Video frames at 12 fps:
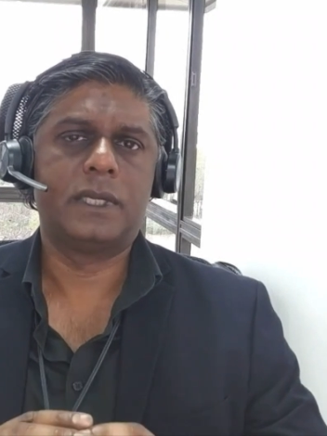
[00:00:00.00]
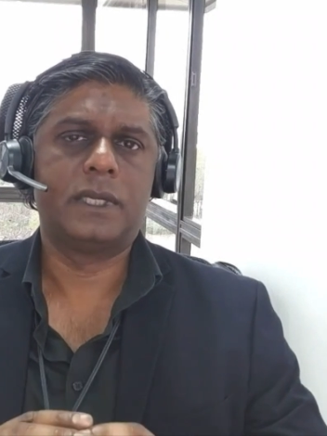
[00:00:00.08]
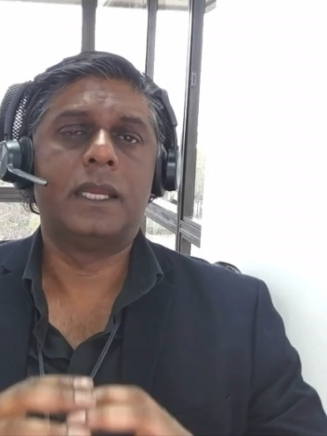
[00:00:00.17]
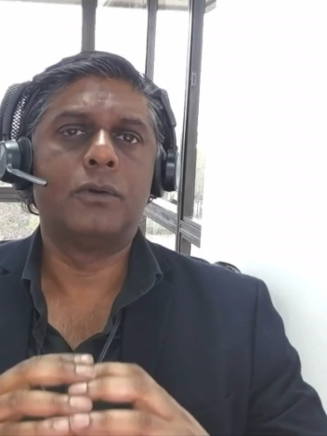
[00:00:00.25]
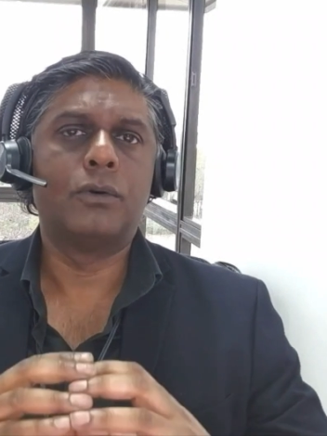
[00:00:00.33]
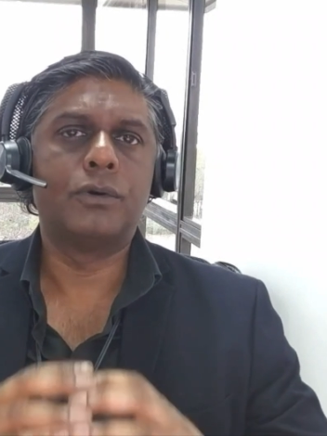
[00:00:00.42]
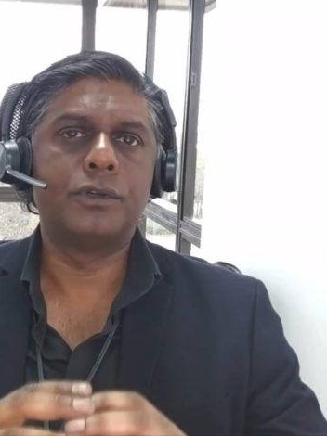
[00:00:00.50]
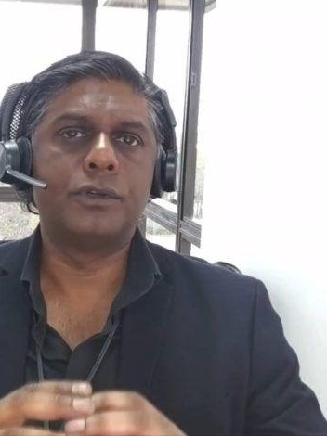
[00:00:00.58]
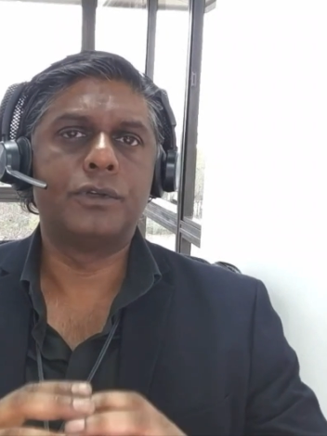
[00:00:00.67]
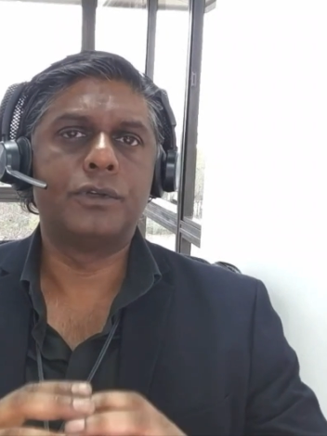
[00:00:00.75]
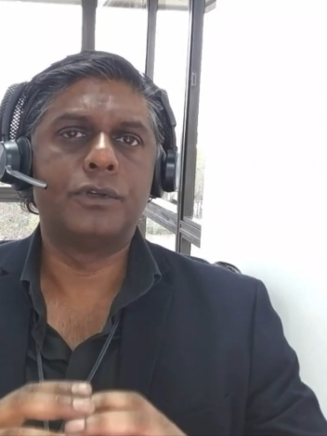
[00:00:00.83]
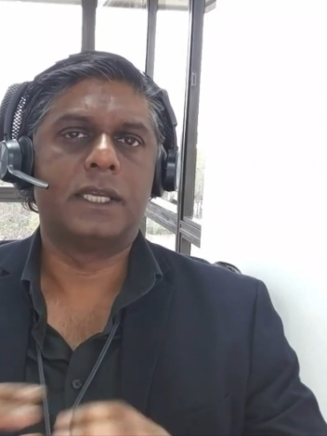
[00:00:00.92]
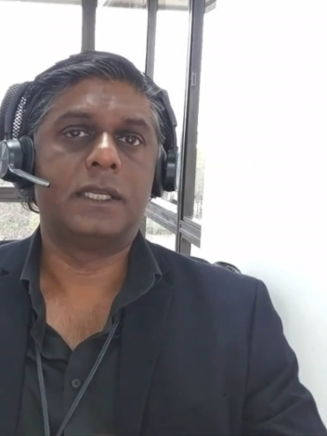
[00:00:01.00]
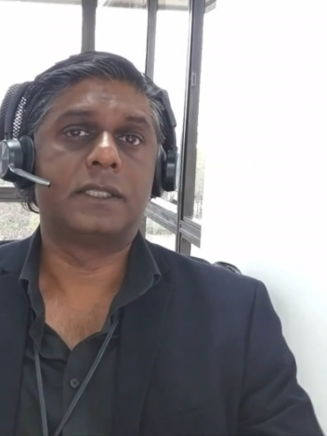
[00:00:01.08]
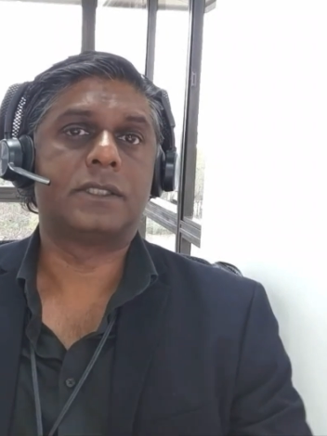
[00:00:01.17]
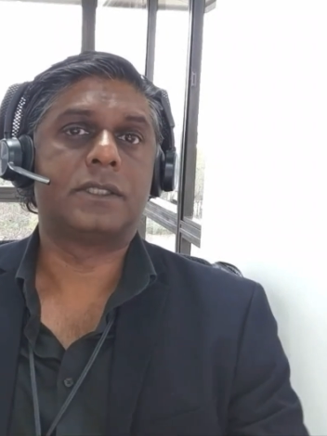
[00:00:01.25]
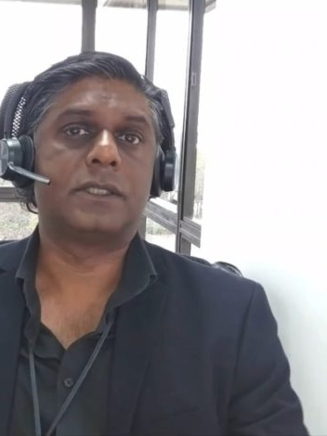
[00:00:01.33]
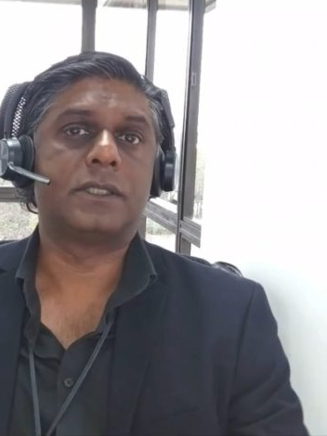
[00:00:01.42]
And in order to do that, it
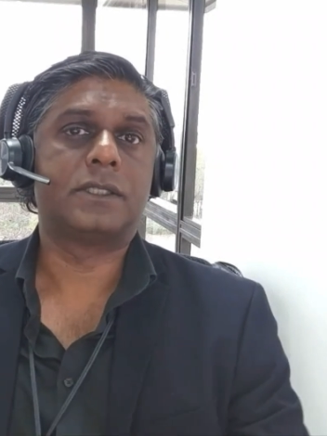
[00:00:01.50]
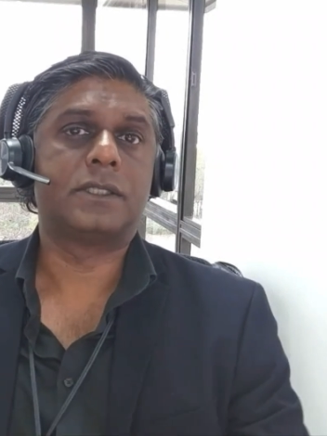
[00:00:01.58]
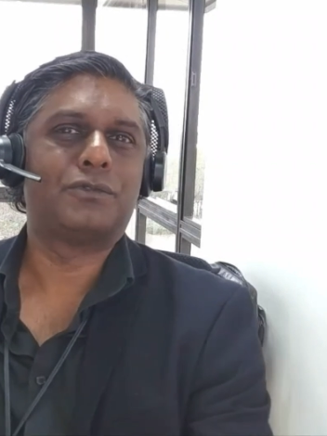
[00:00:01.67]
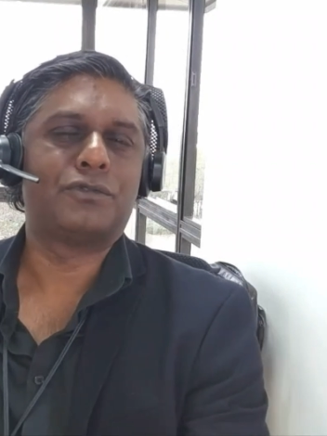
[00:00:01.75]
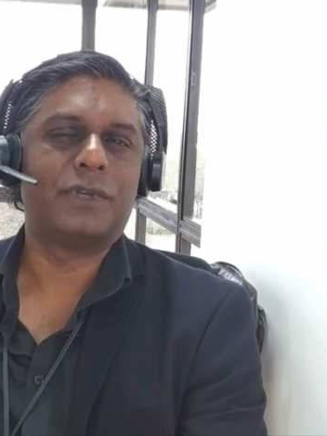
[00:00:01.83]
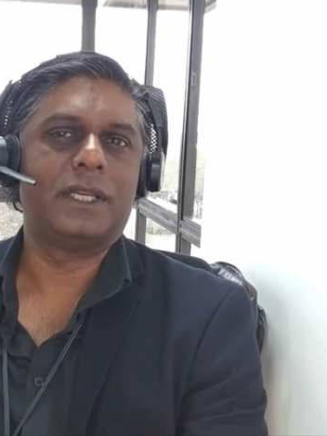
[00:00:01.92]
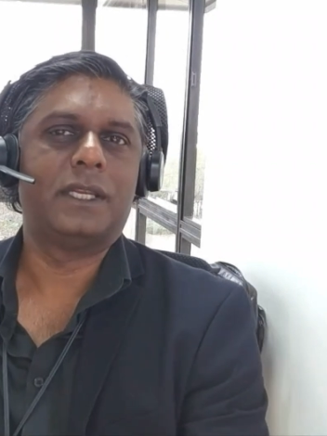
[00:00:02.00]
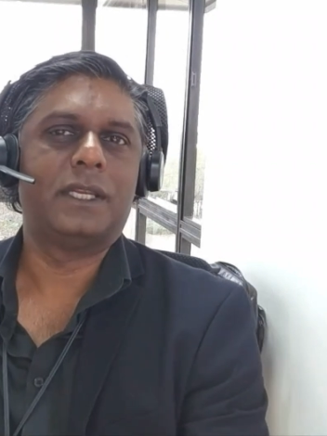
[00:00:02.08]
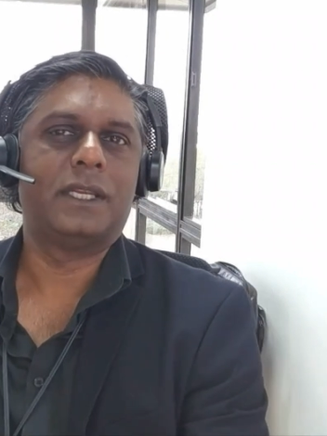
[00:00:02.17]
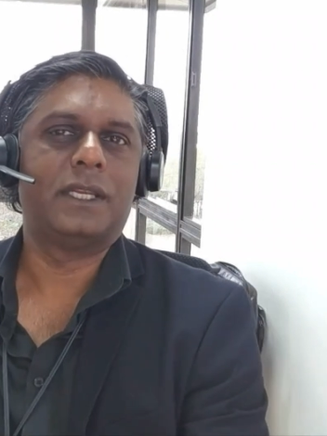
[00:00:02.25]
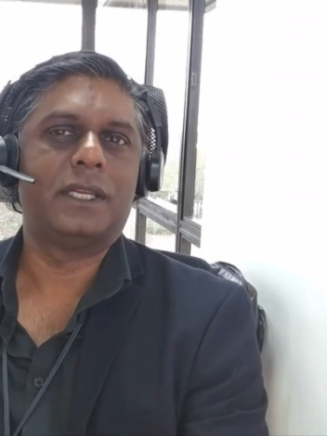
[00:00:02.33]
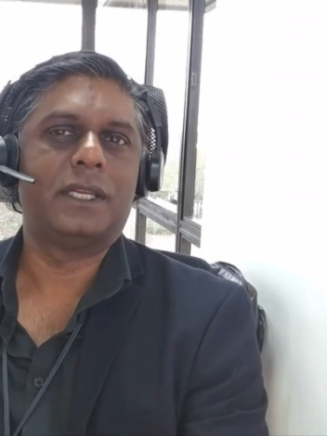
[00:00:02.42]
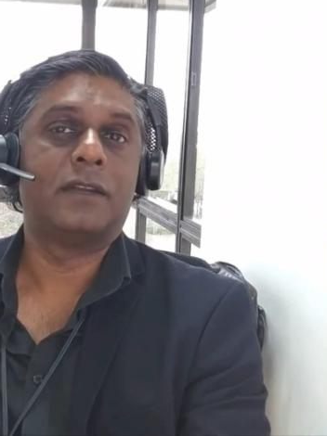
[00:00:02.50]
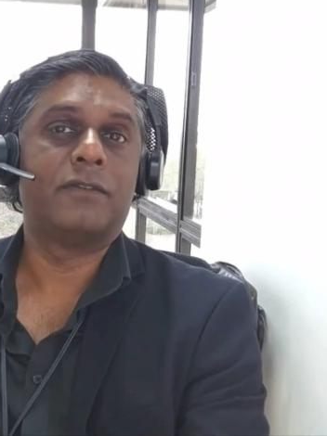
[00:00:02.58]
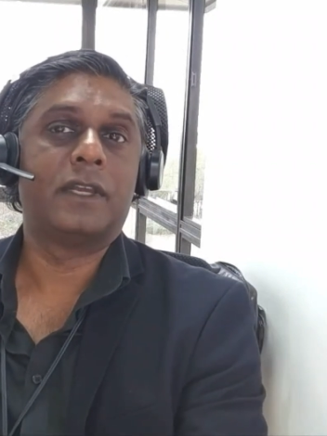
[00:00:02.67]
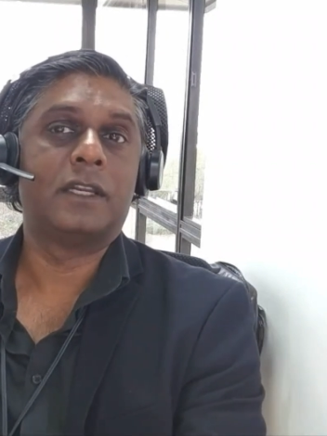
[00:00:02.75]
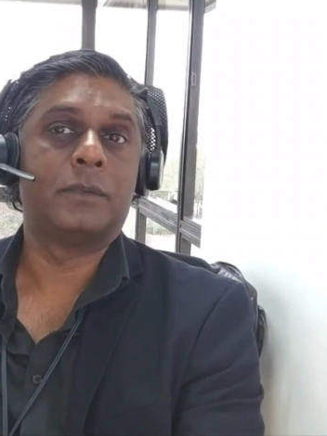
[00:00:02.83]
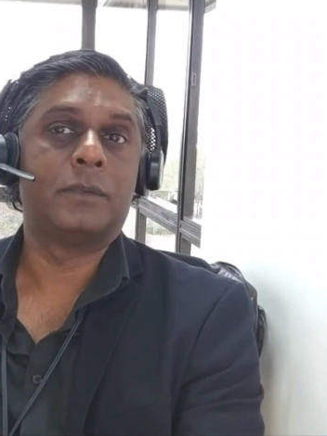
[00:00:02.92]
starts with training and
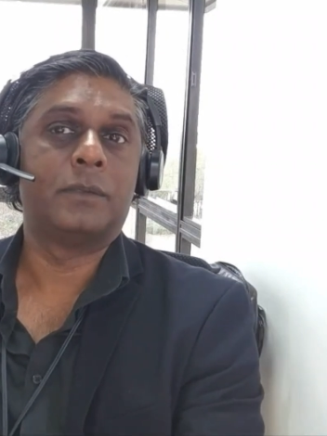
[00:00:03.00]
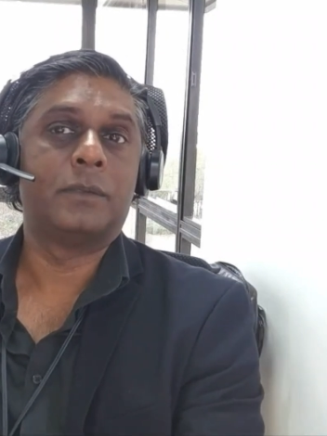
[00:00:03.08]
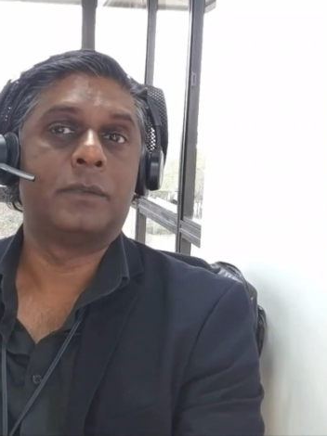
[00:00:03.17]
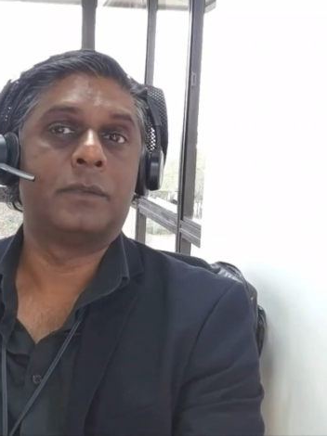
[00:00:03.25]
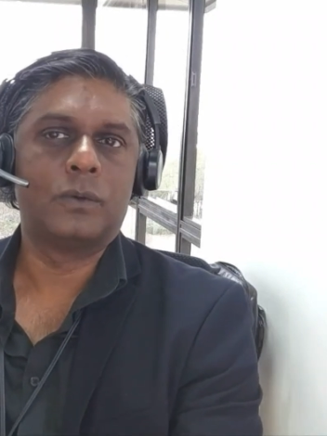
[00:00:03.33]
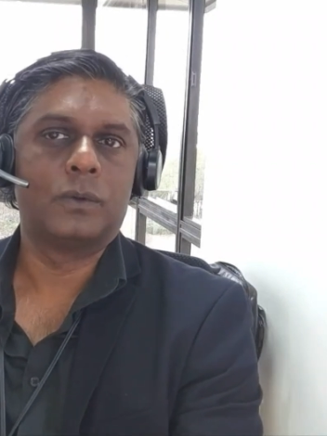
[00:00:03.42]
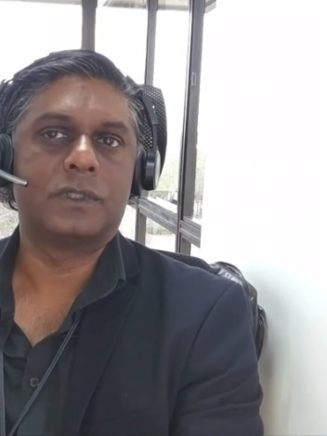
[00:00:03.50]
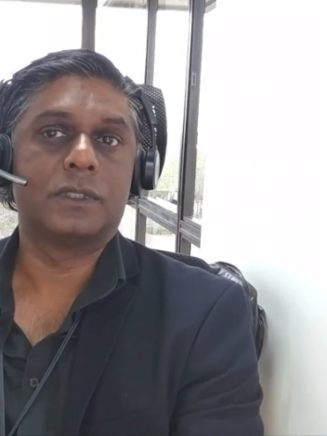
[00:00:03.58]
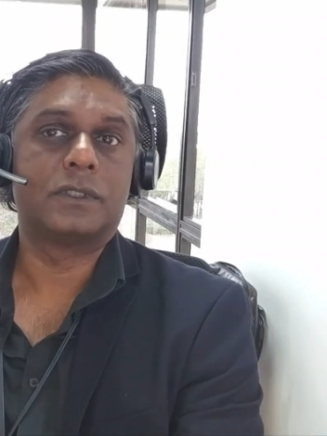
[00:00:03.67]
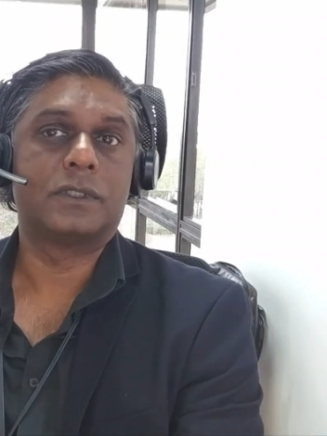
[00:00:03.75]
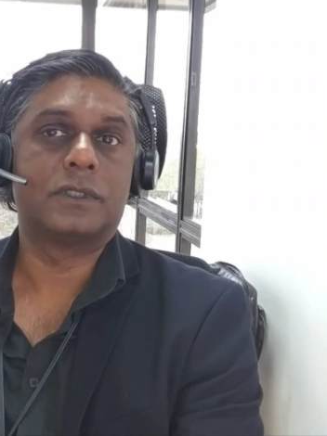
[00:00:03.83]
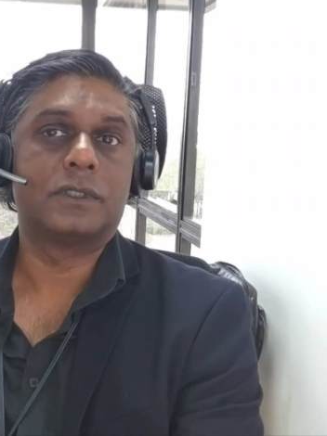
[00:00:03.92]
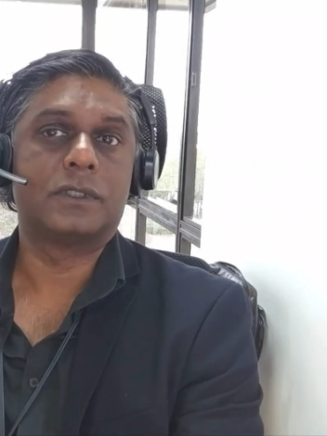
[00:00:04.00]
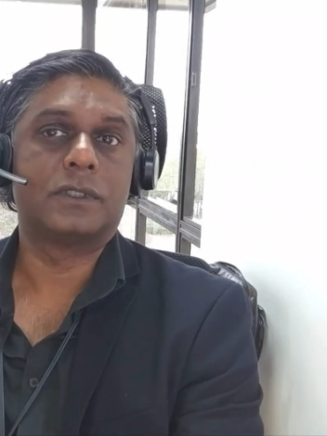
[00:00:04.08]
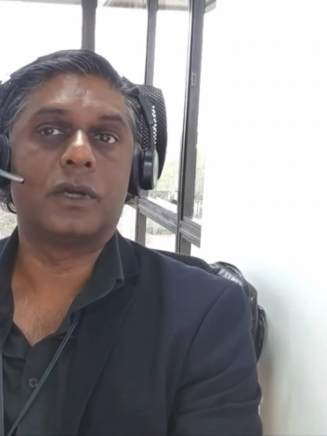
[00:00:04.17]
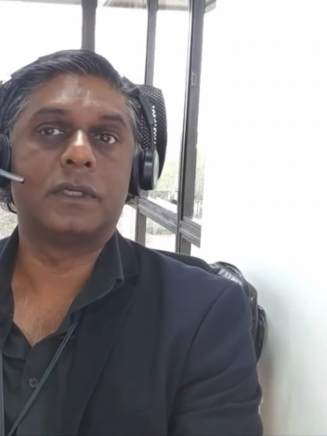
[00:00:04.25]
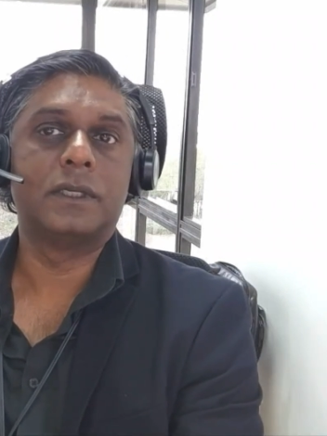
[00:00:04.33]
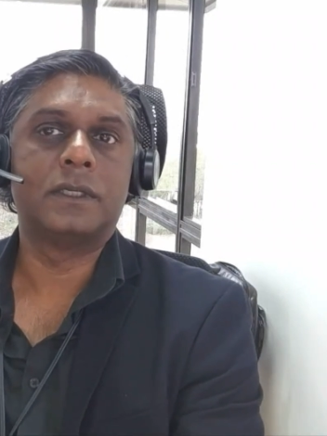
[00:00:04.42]
availability of courses. So we've
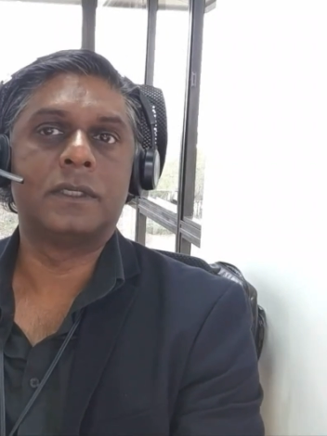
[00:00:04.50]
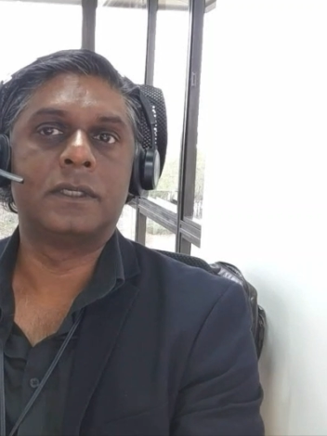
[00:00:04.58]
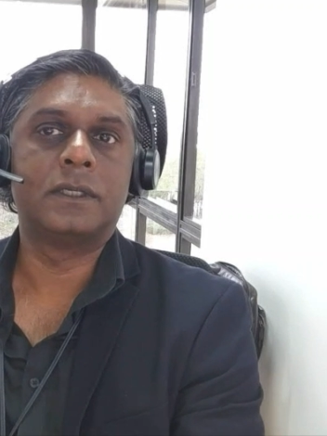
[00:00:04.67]
partnered